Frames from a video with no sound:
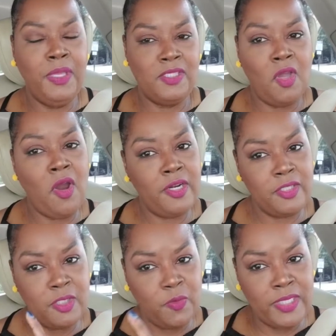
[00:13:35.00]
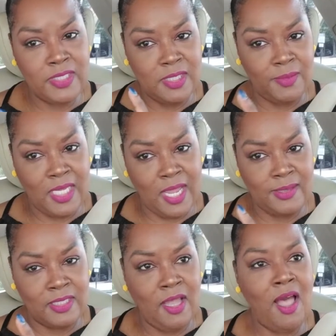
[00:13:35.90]
harder to rent
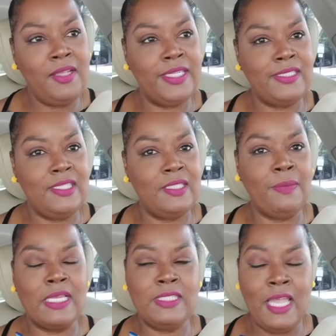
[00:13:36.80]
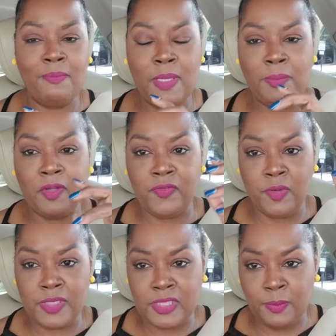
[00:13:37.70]
sometimes in the holiday season because now people are
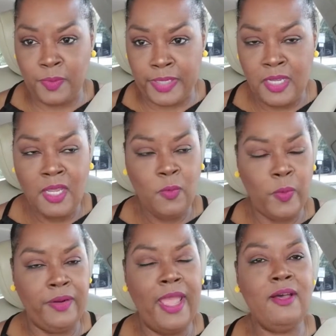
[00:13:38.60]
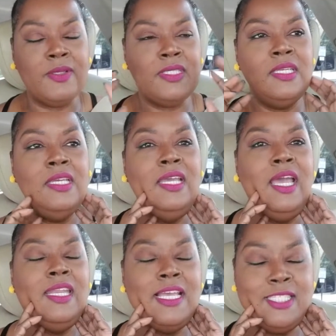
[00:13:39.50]
focused somewhere else.
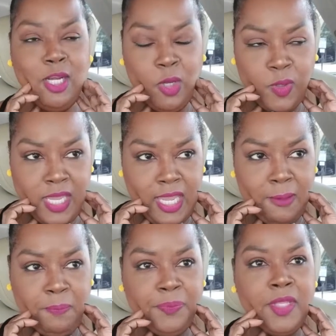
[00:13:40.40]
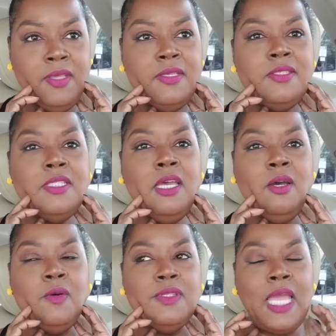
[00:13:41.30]
And I said, okay.
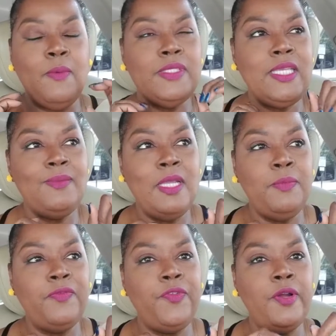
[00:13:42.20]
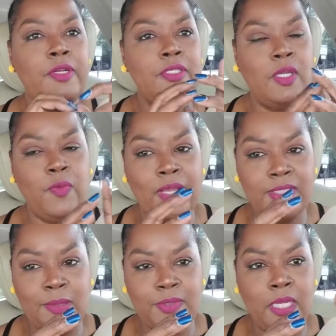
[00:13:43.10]
So that was September 1st, around
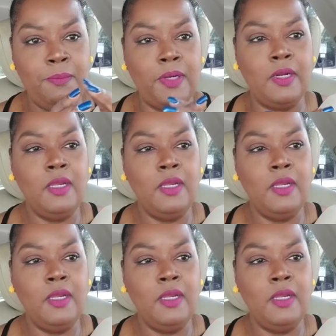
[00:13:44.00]
September.